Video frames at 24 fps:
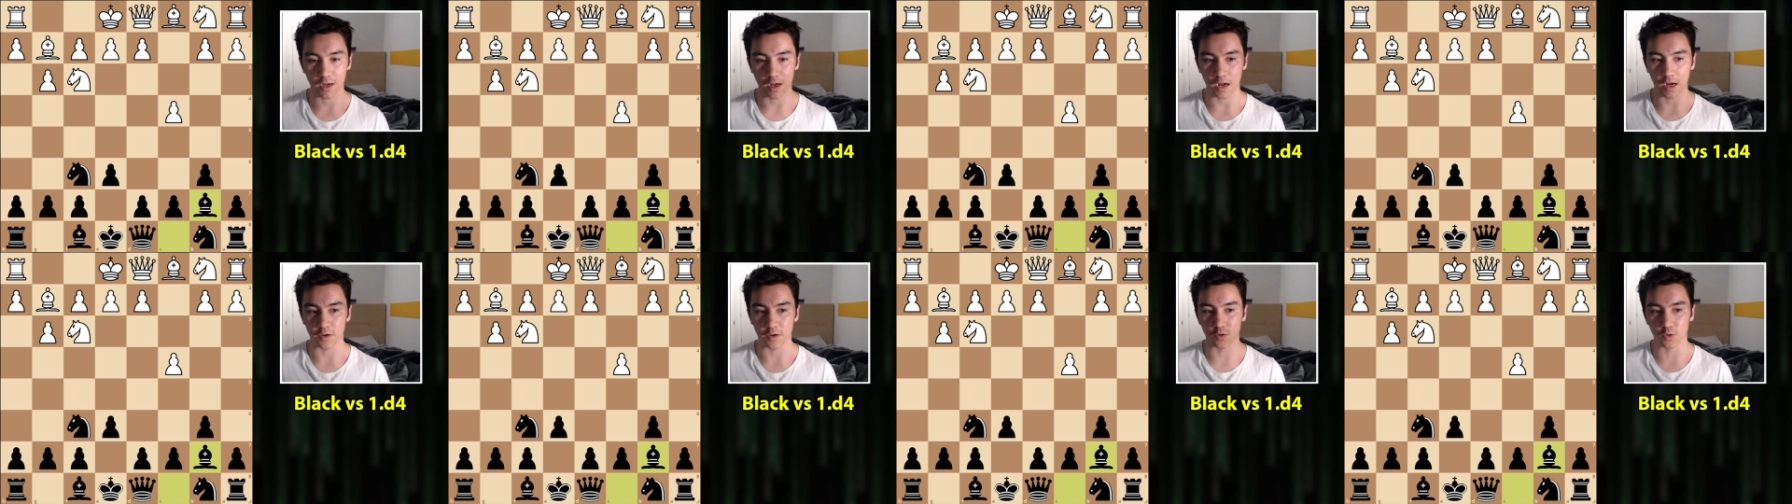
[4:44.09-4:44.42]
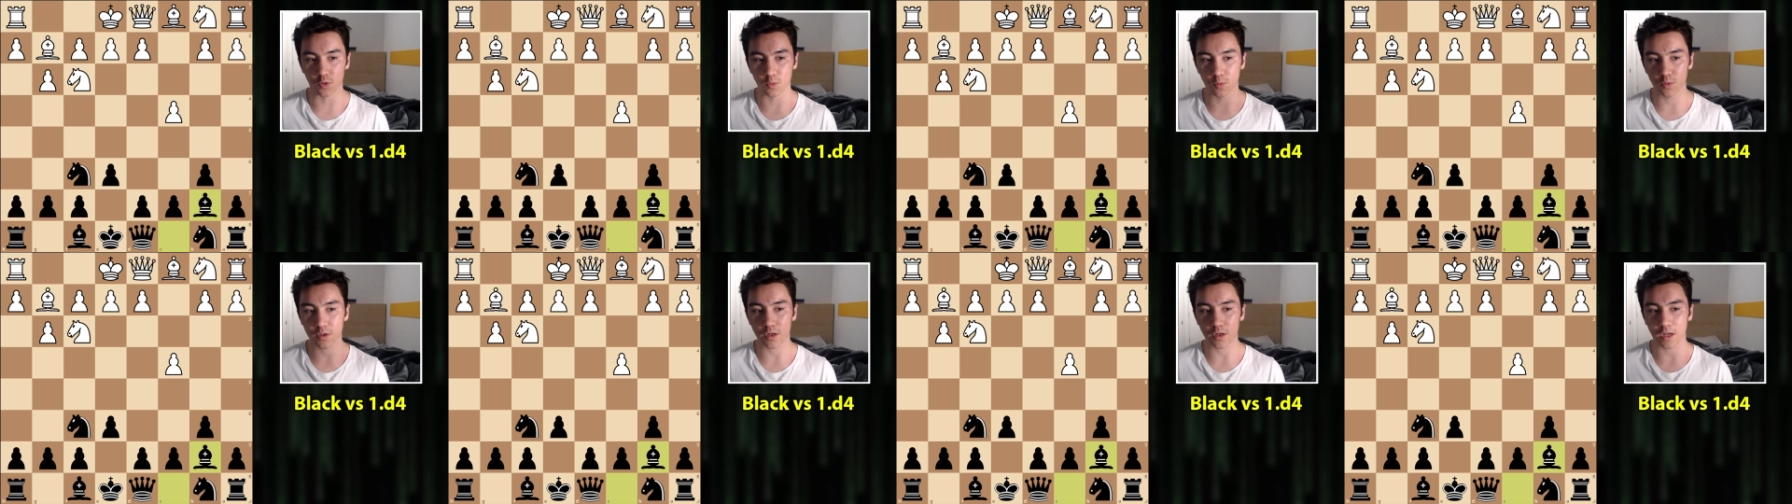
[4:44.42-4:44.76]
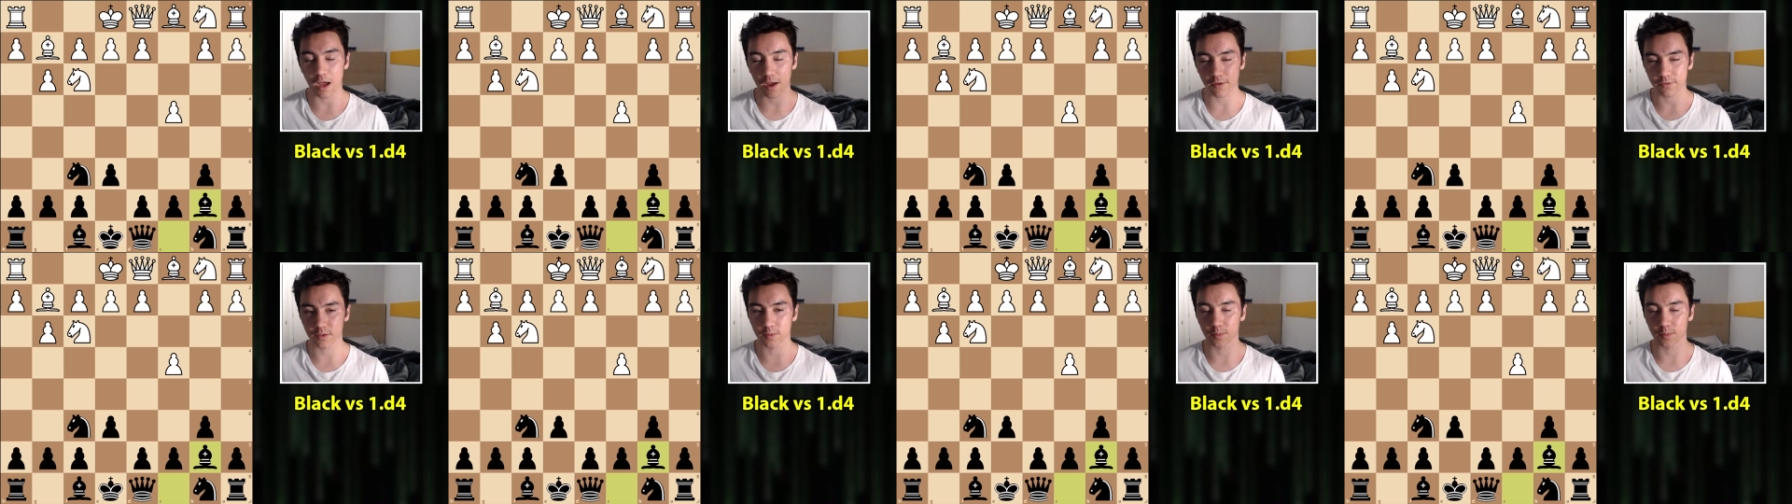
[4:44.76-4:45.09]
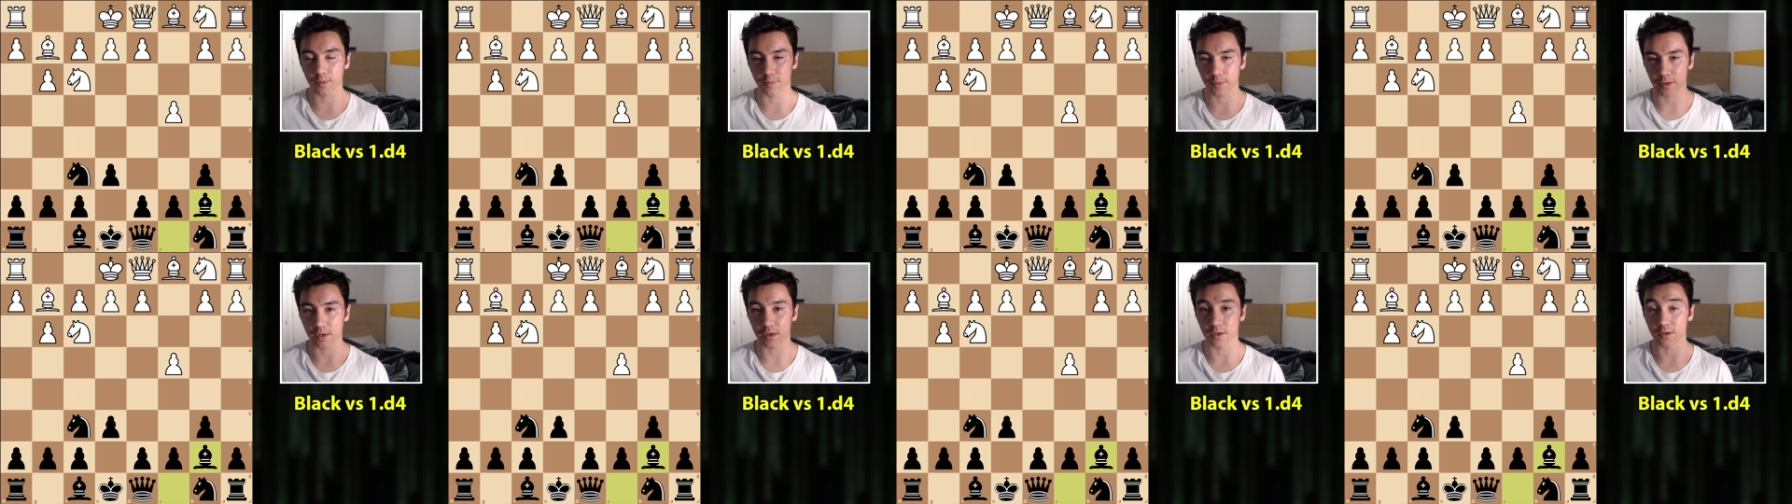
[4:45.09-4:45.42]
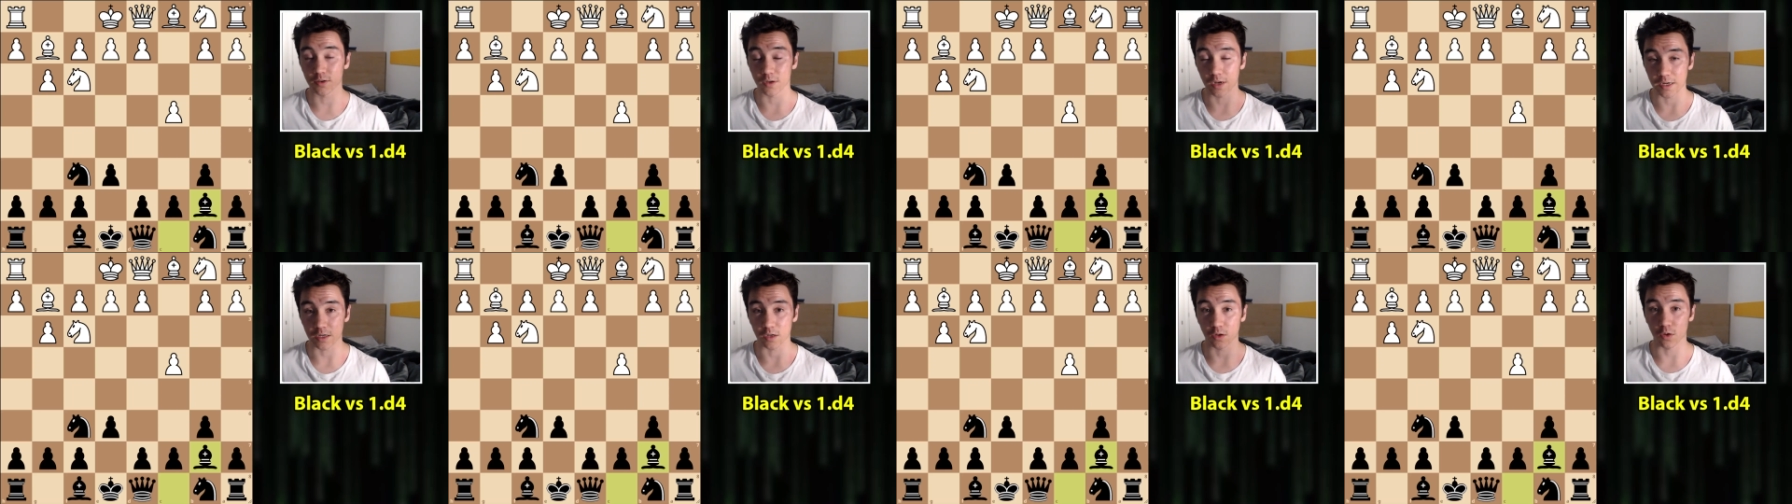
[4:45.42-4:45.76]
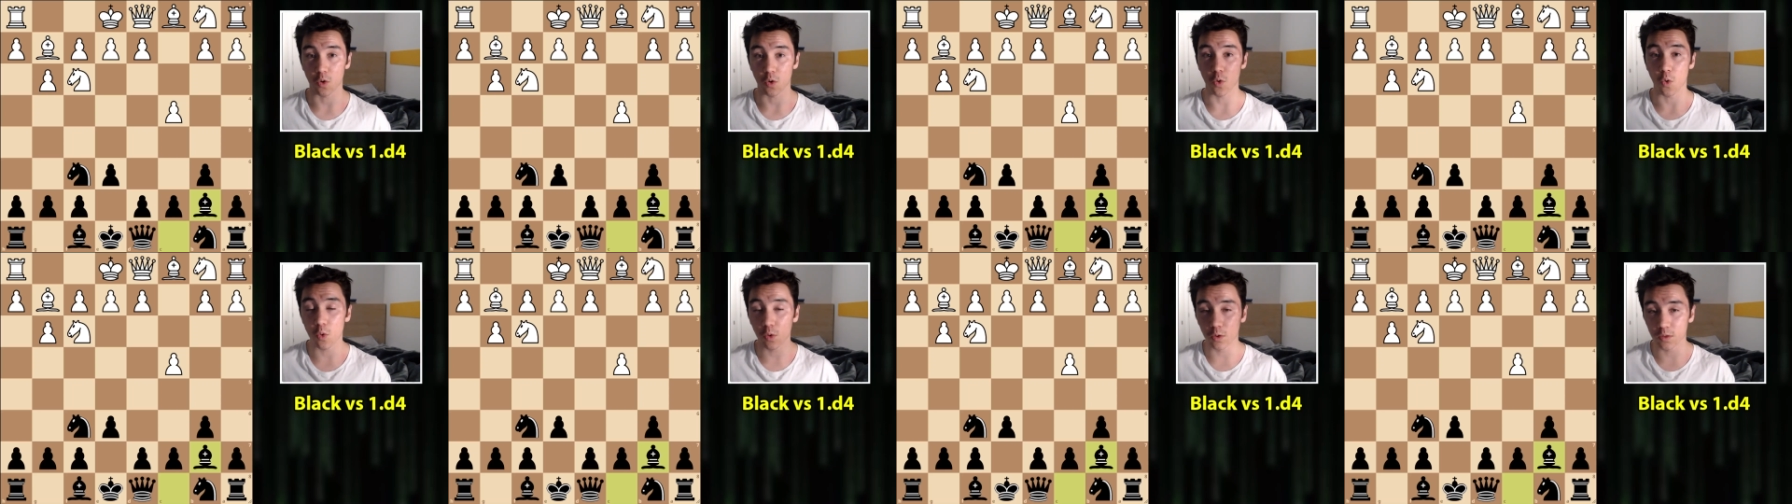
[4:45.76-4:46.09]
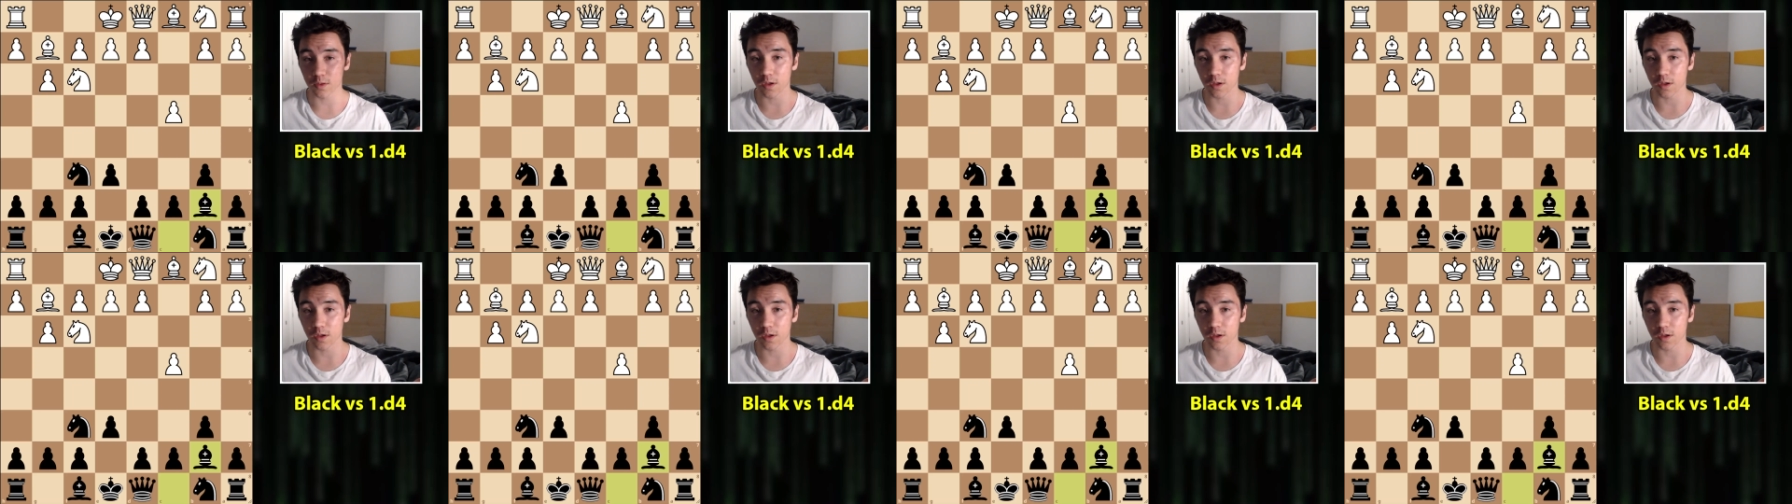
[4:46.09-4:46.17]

I don't want to have to prepare like a whole